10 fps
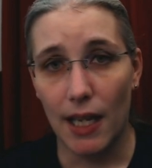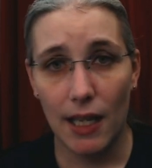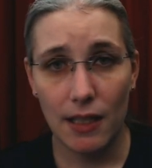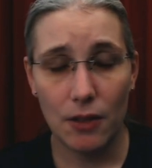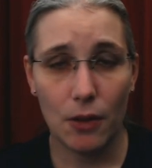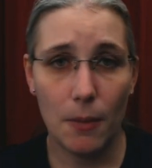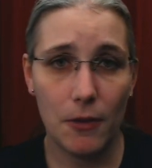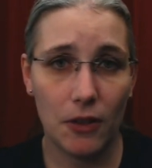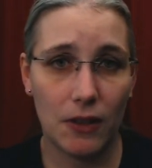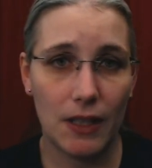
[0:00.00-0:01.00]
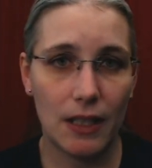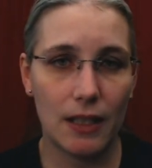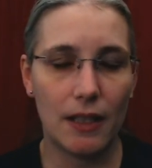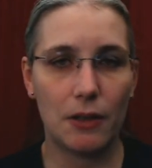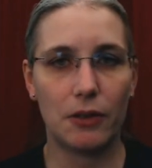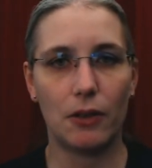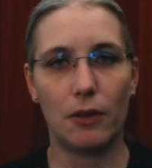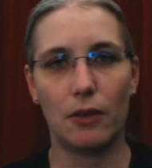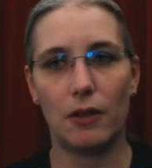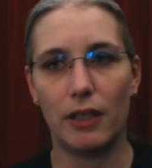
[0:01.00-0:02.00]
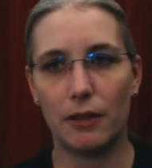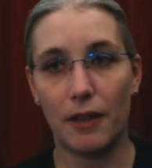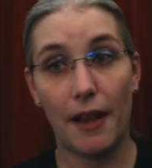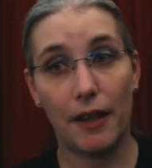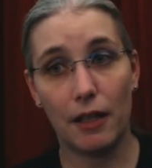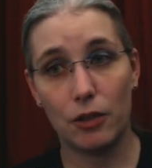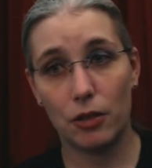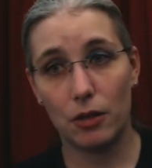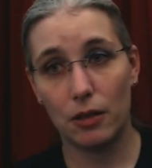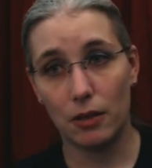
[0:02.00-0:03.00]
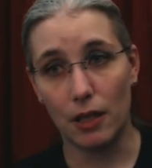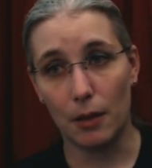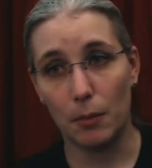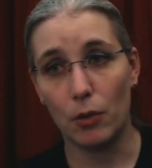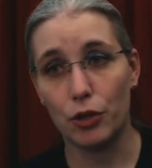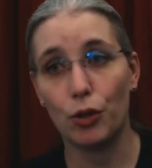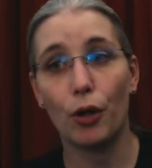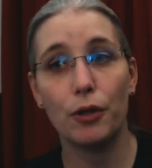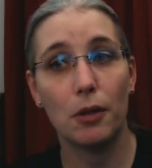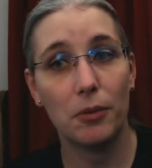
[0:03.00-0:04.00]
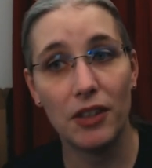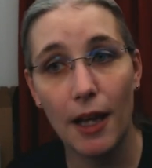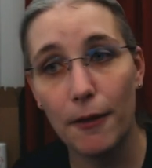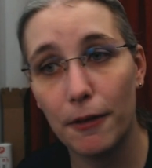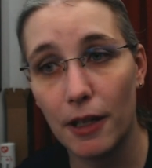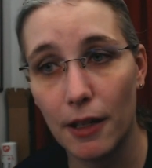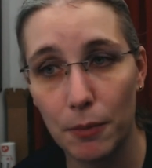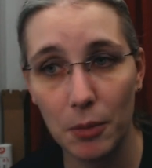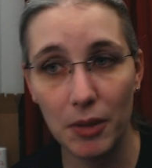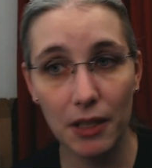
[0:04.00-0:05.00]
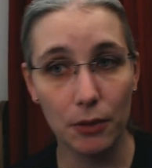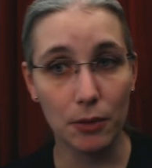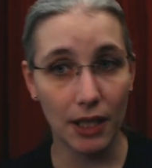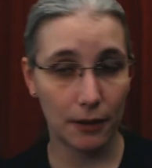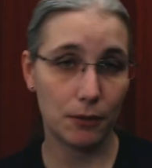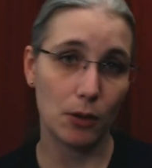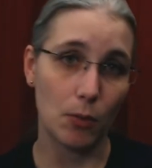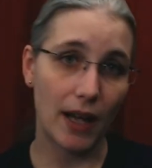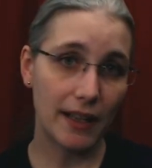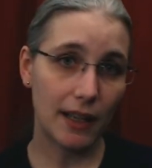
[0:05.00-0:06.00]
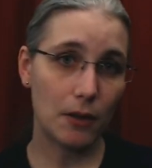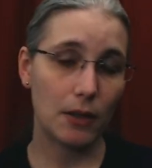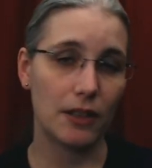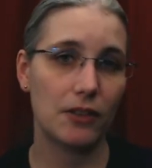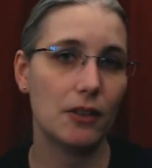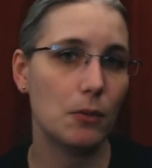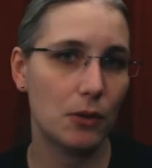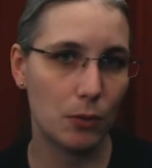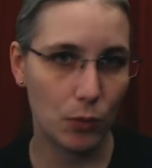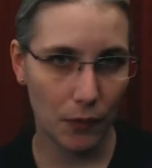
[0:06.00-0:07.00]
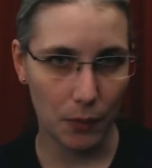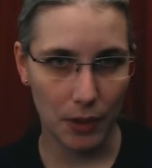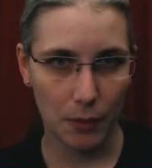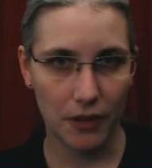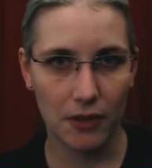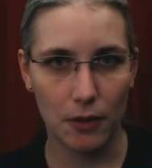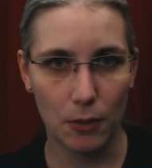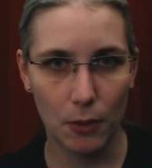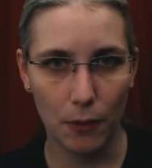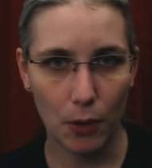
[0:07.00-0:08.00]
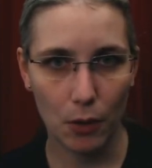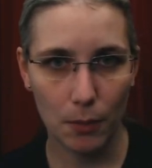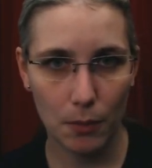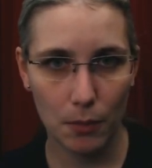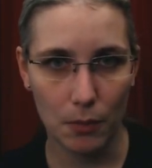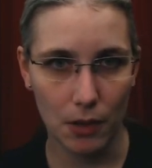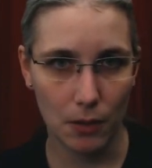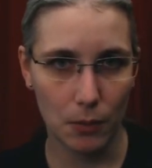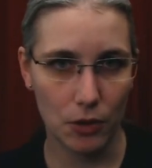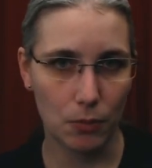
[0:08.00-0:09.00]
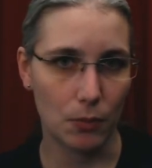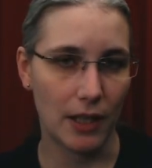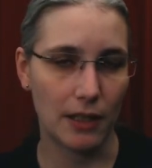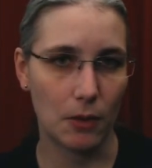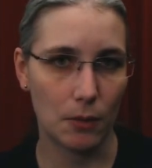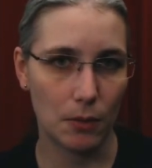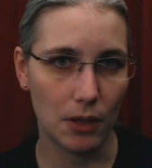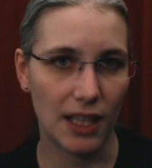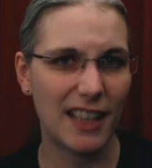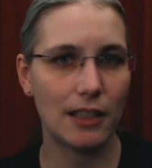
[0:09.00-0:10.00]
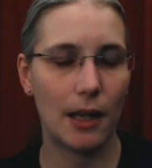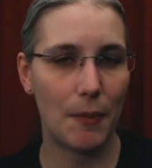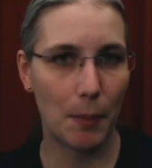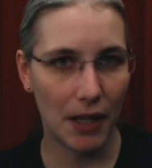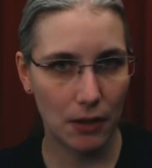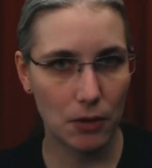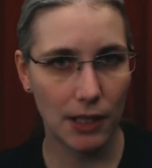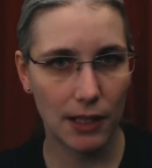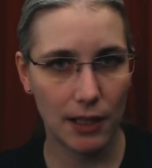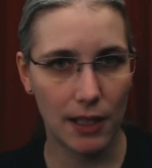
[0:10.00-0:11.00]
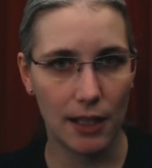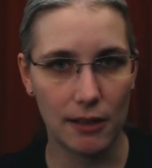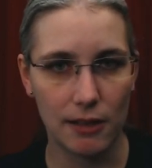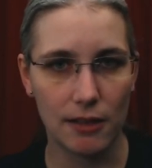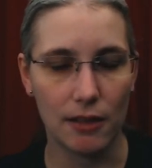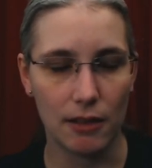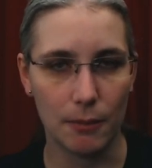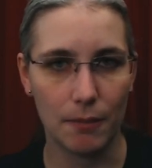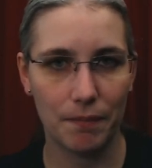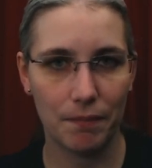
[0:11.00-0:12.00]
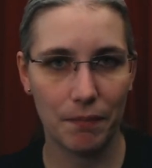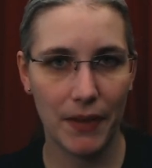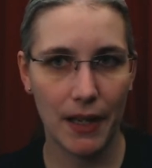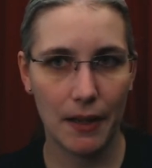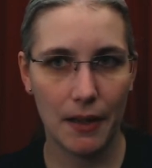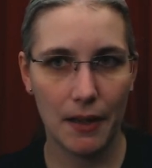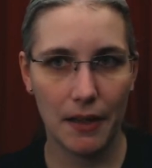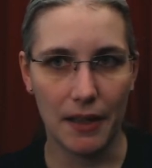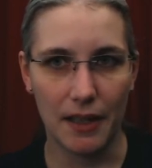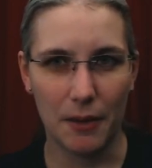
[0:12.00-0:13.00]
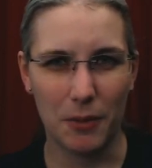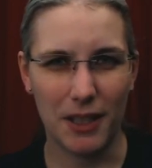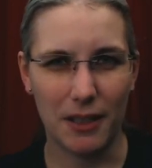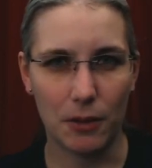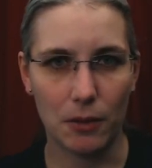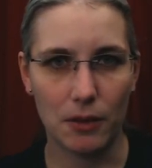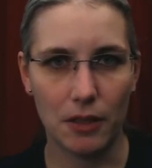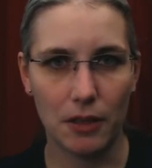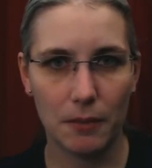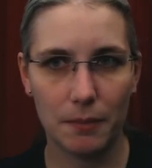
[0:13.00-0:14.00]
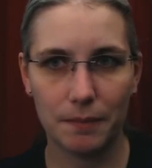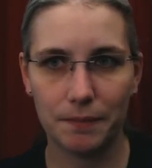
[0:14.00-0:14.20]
and obviously there's also a lot of other sh- yeah more short-term stuff that i've been meaning to tackle for a while now i still want to move the requests into the forum uh, which right now clutter up the bug tracker and um, yeah really don't